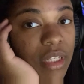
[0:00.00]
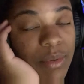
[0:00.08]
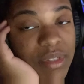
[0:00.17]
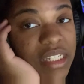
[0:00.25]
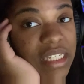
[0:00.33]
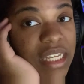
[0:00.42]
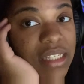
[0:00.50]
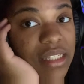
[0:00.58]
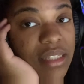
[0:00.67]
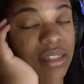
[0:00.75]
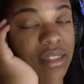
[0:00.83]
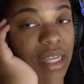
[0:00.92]
It was
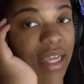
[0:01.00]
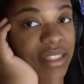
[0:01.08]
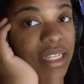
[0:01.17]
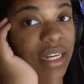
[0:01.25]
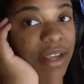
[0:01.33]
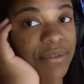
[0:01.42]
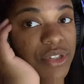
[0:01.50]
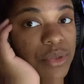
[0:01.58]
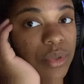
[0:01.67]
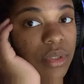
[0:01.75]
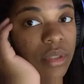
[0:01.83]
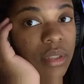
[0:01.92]
intense, I'll say that for
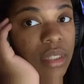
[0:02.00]
sure.